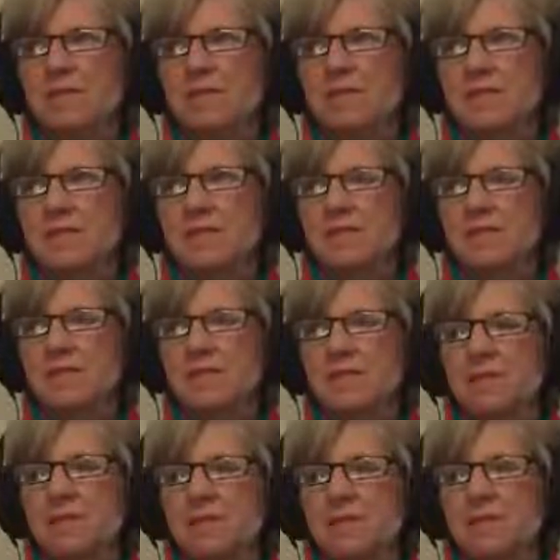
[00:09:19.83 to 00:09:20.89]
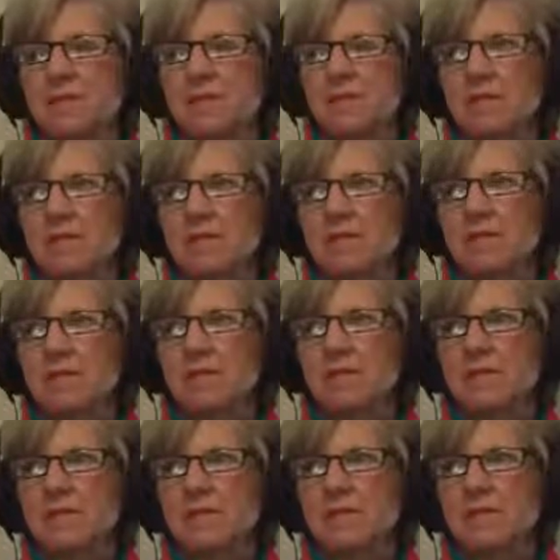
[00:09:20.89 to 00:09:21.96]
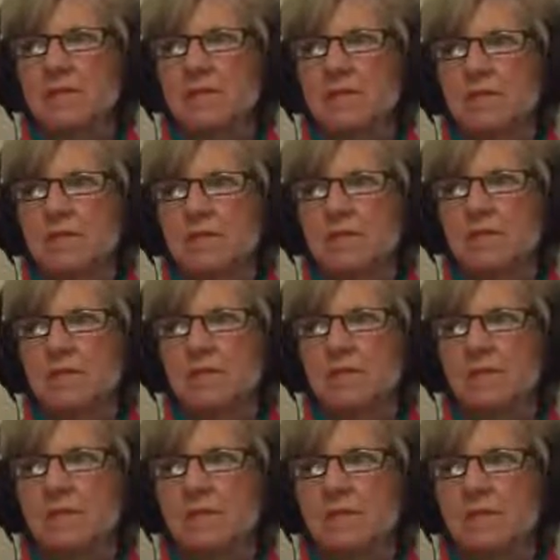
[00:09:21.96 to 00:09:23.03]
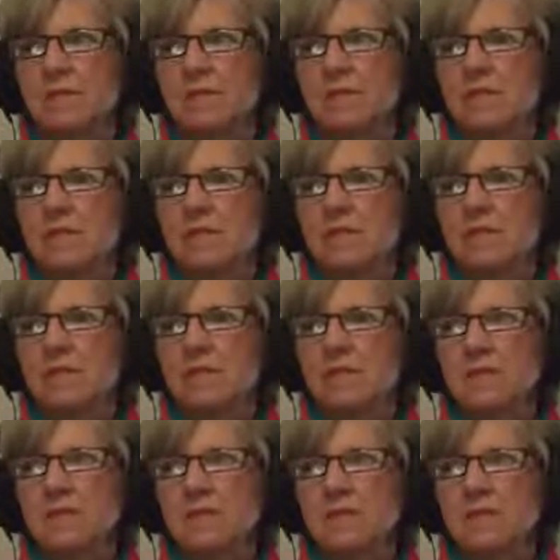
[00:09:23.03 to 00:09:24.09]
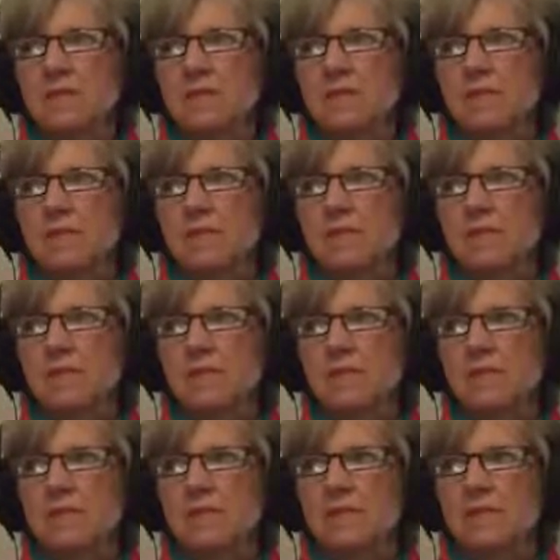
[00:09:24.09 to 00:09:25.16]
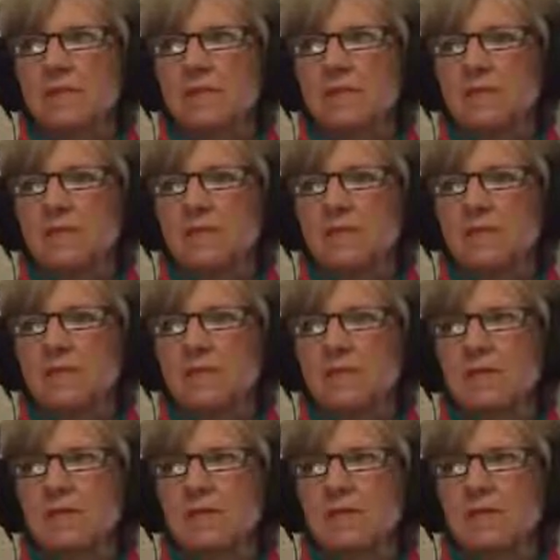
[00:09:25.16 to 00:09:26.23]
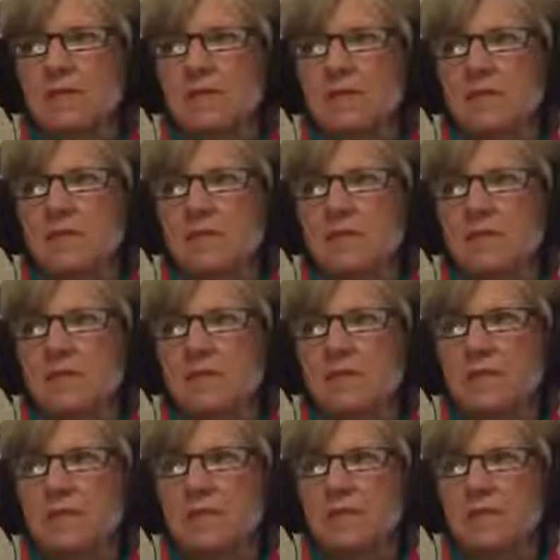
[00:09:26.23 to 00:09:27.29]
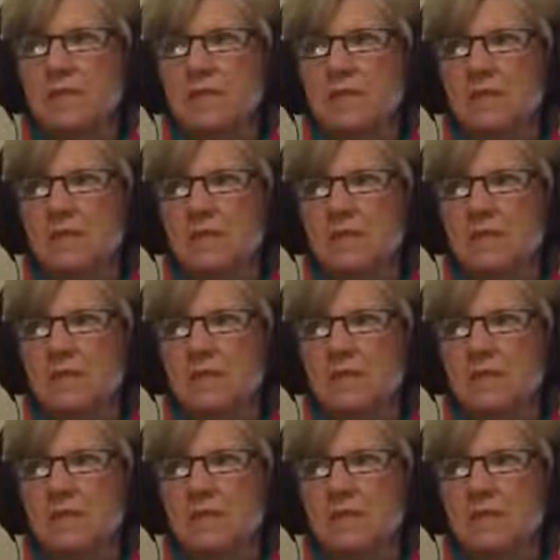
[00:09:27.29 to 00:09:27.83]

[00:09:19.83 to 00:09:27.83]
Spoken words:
(not speaking)